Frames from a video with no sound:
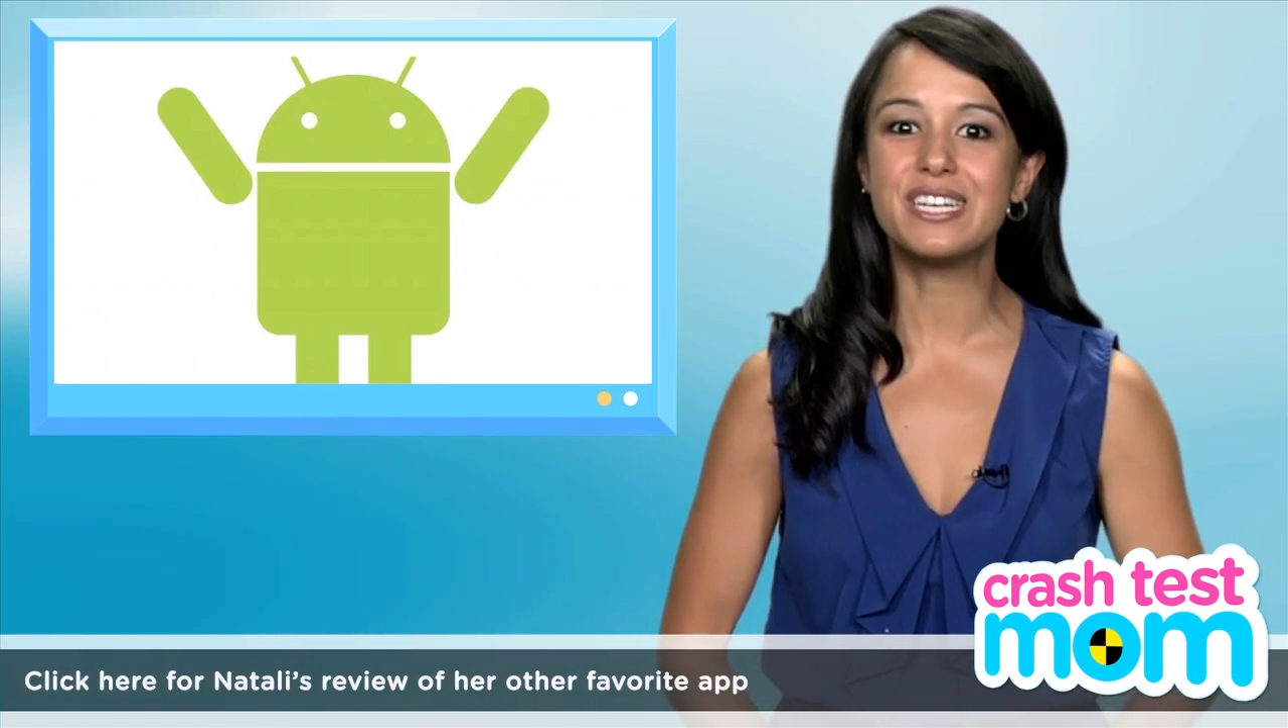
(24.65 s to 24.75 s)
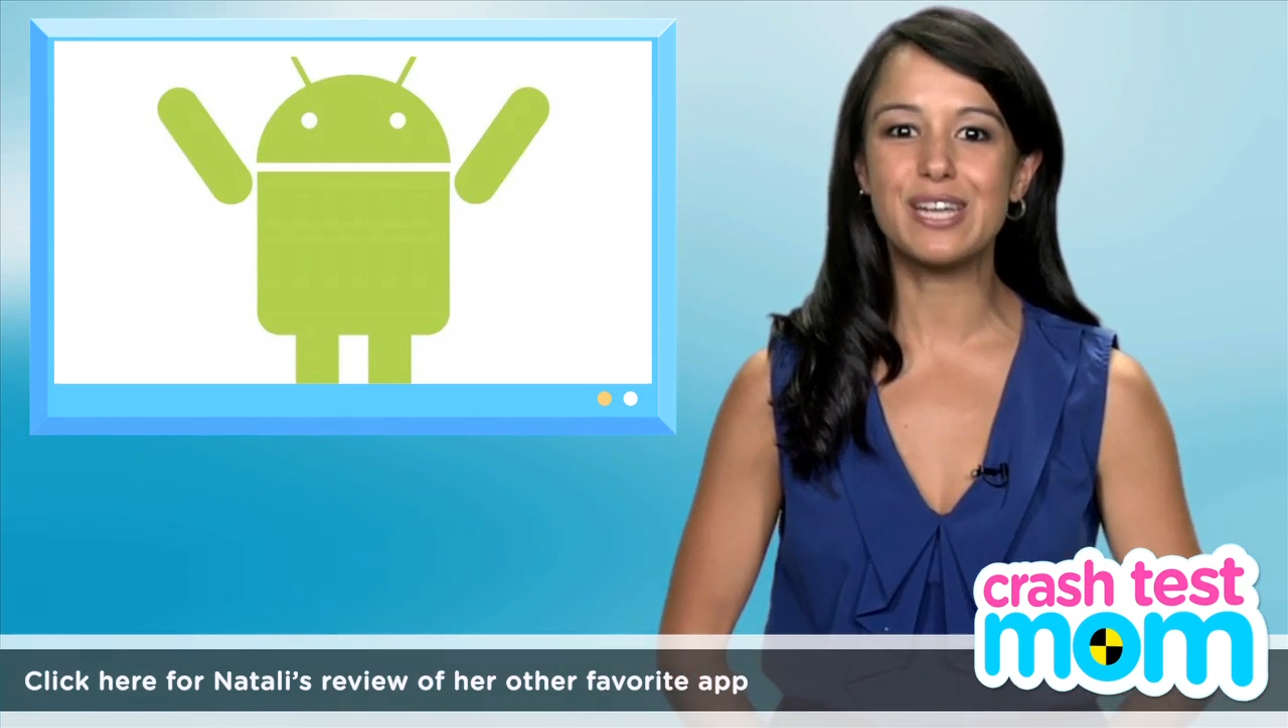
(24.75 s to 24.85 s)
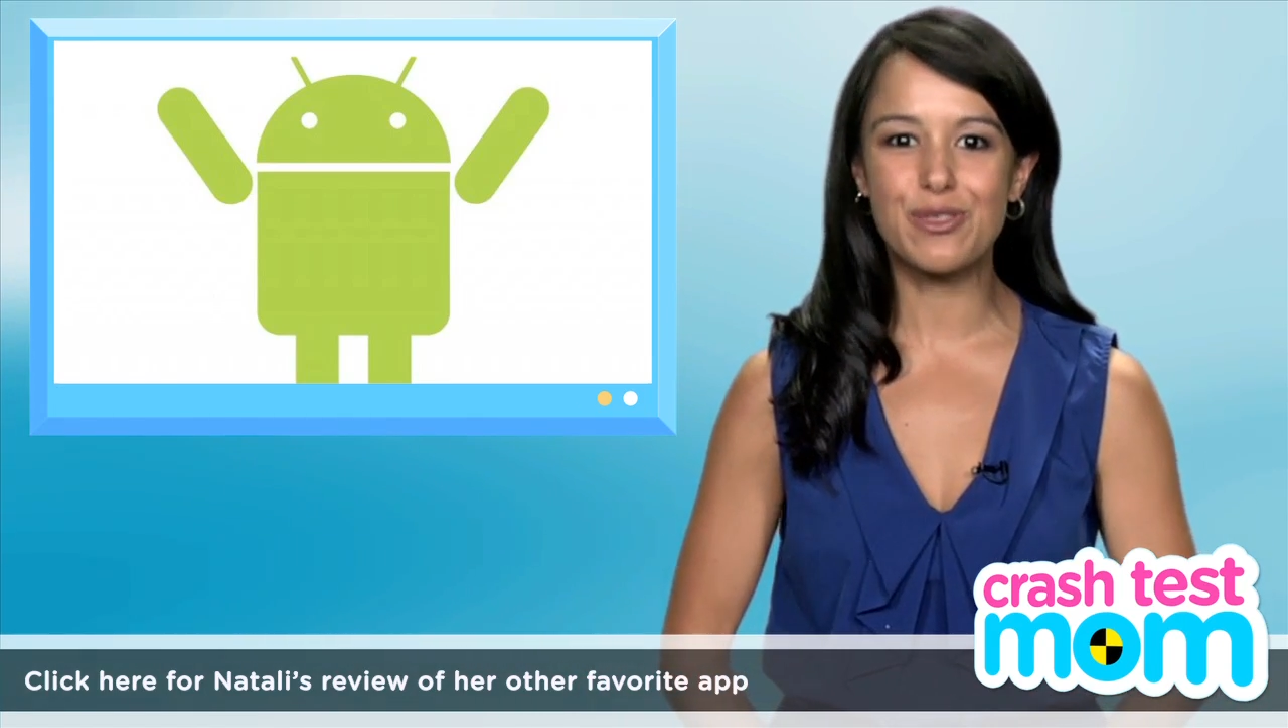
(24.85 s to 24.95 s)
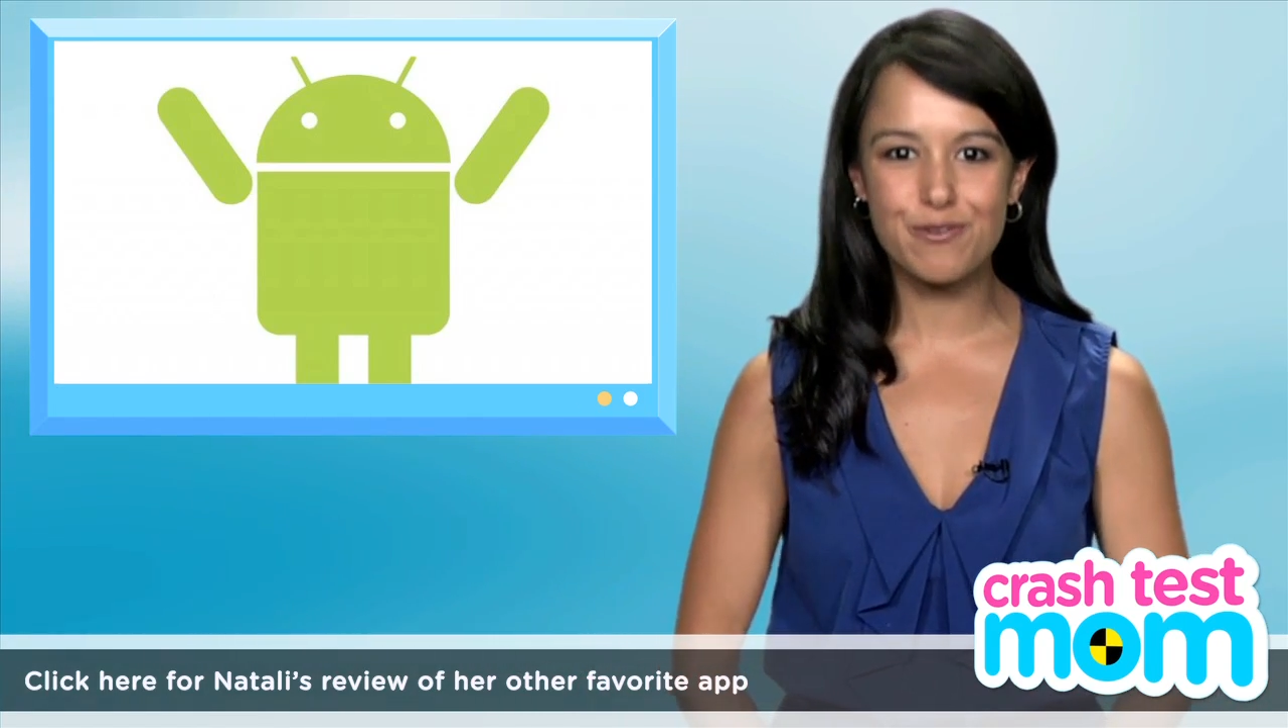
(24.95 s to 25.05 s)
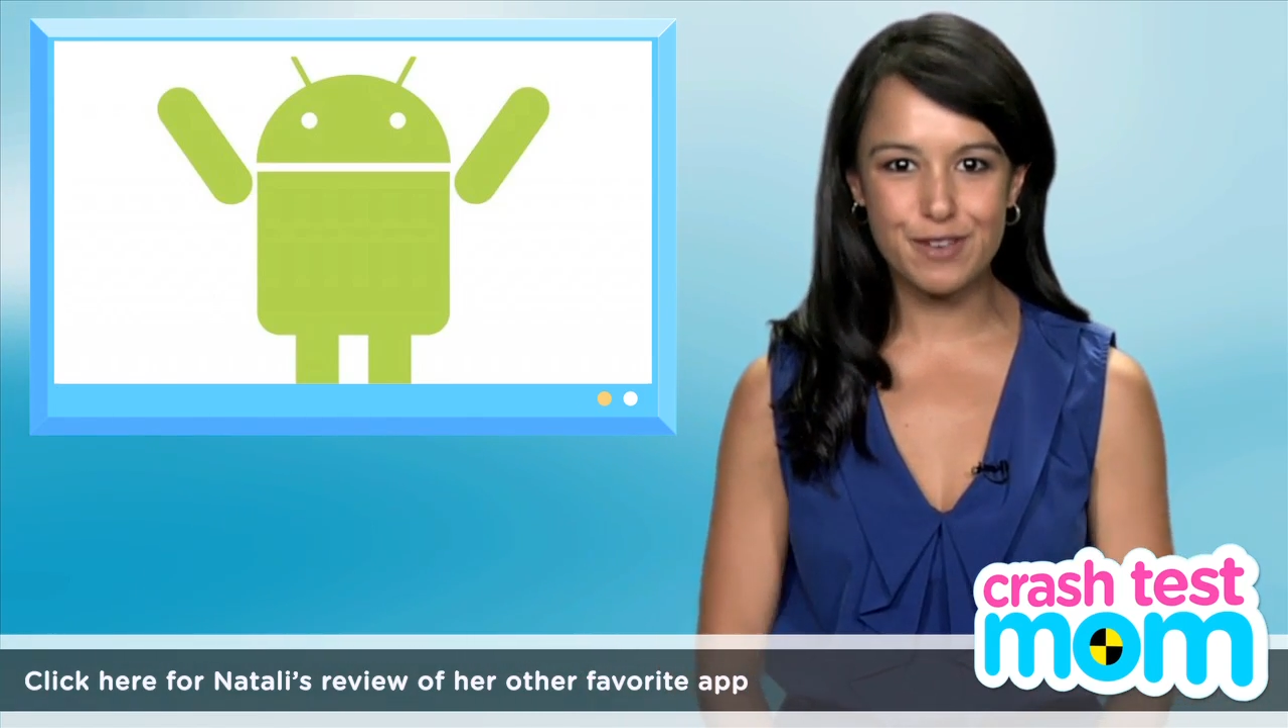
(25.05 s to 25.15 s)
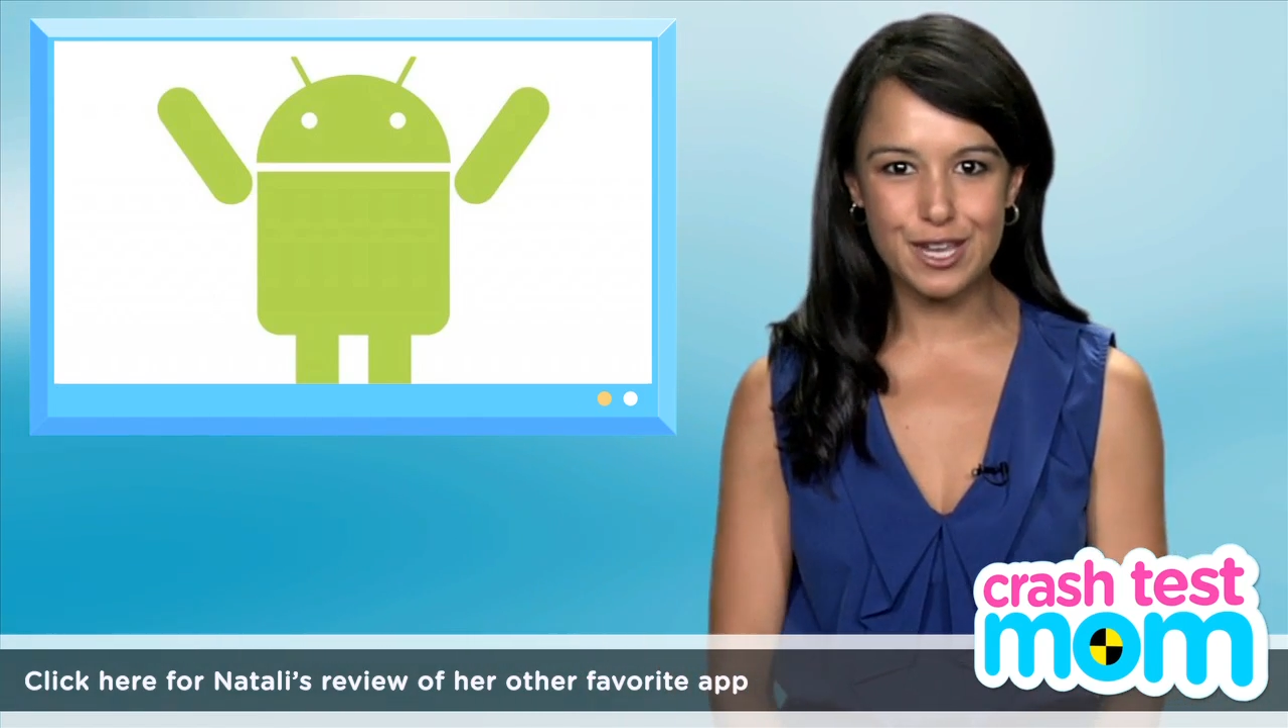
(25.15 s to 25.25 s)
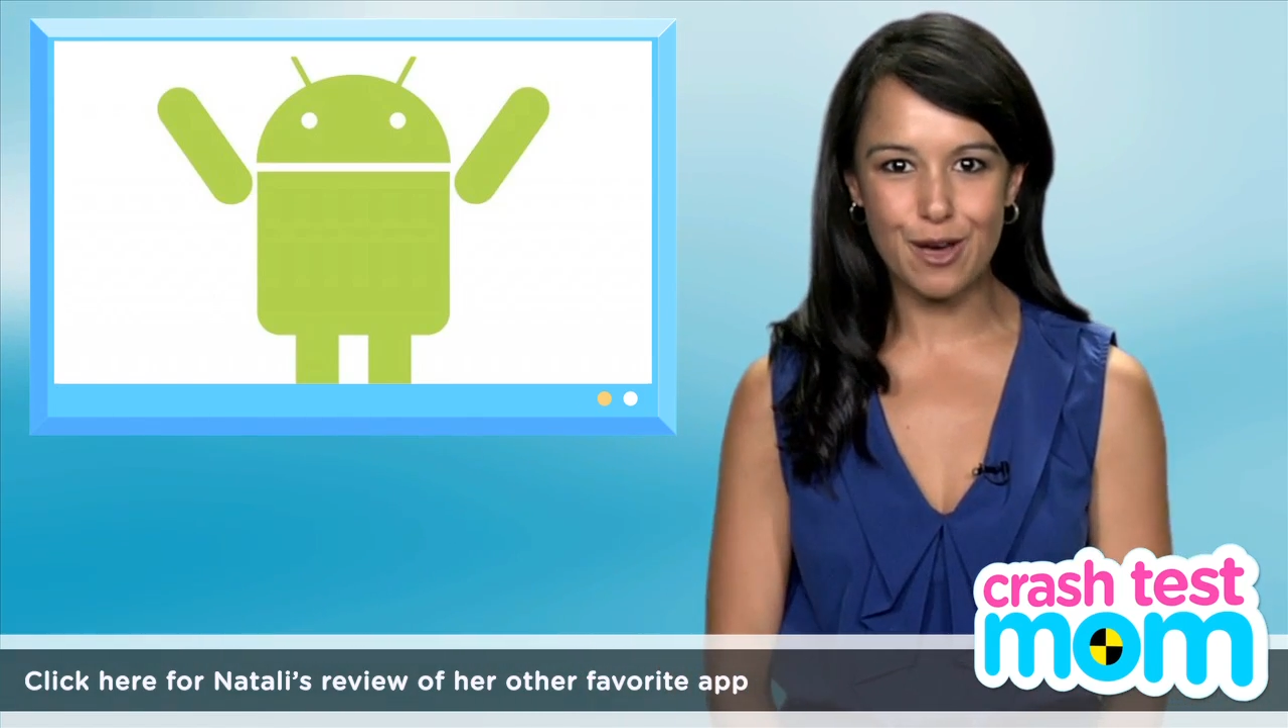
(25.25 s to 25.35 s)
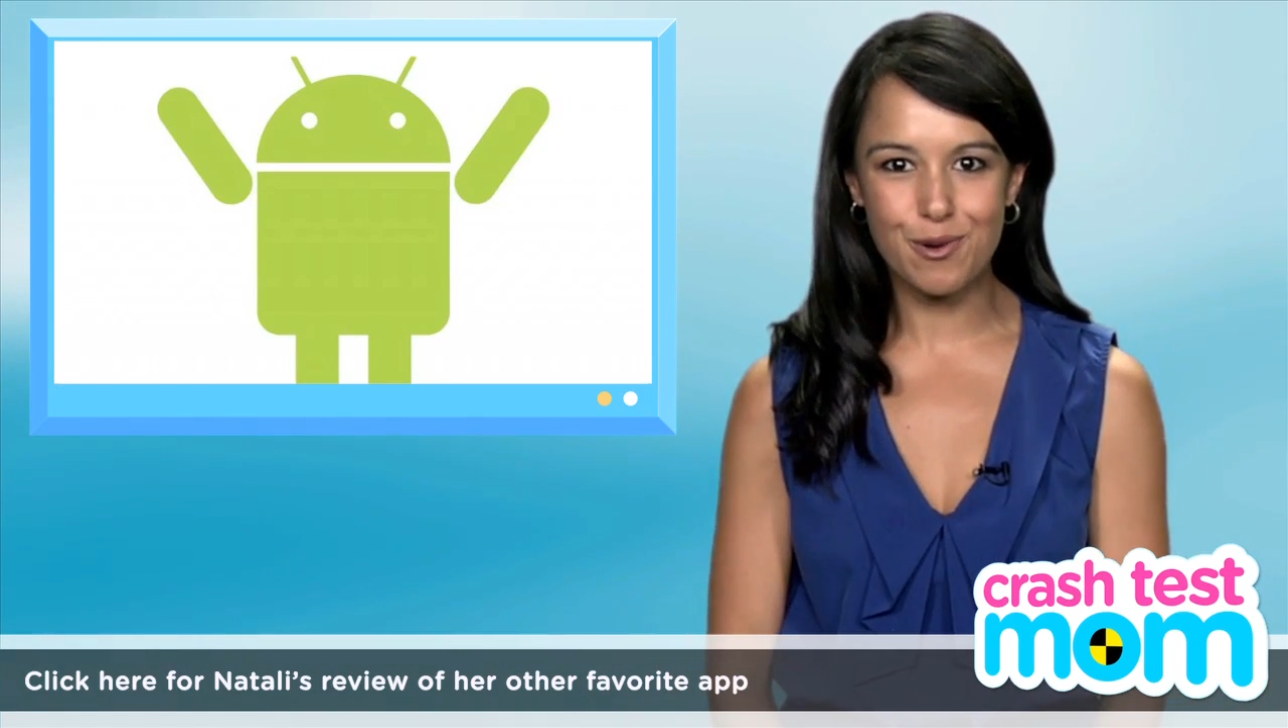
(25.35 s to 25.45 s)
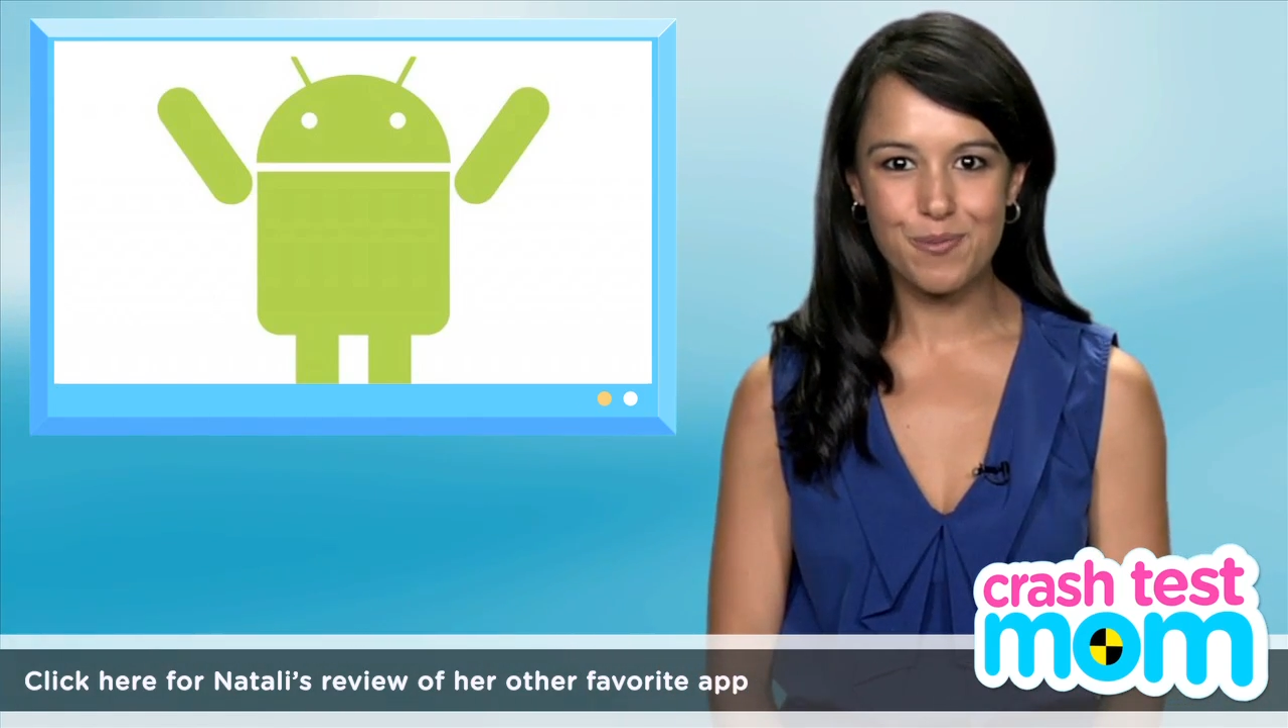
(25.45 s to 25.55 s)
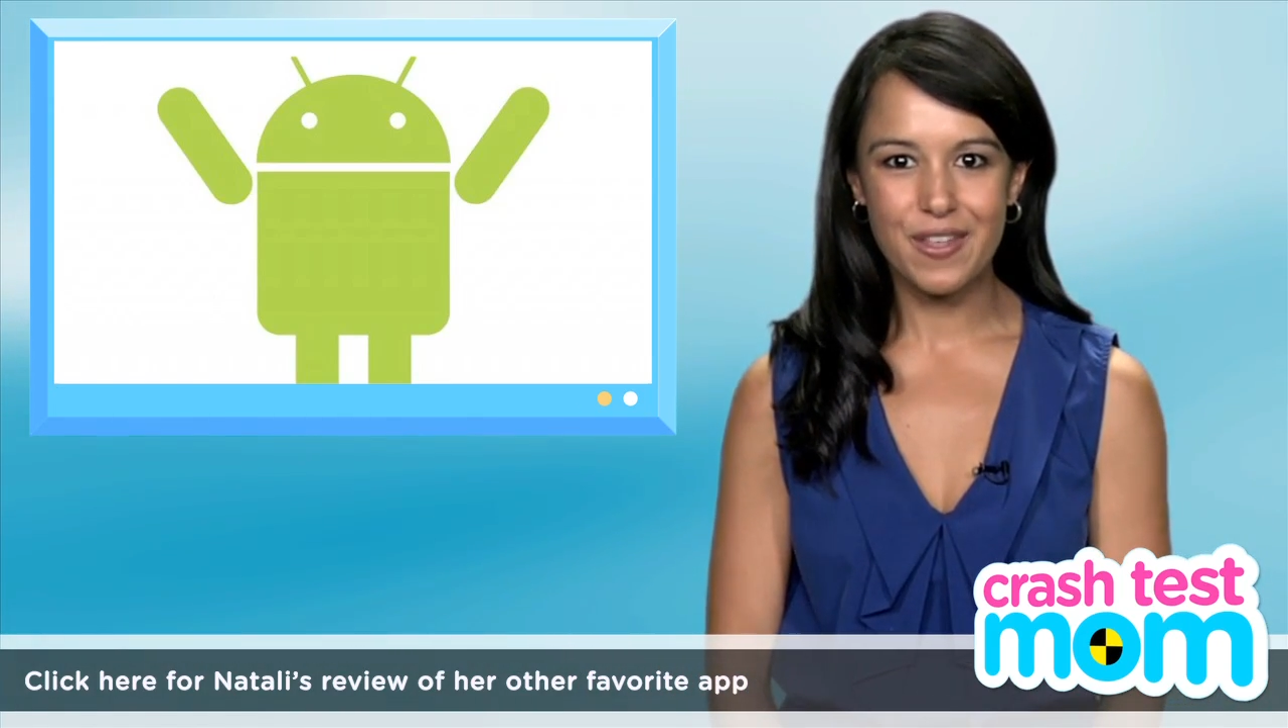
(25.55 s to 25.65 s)
another
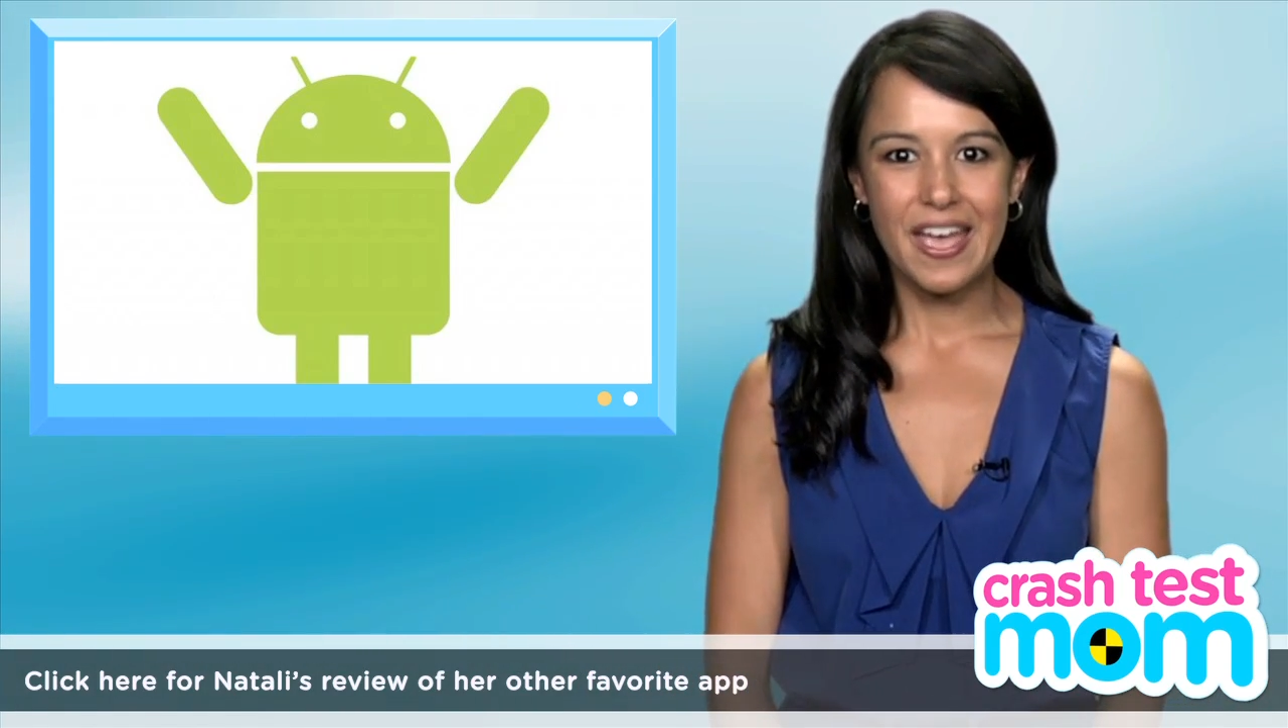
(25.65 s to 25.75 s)
video.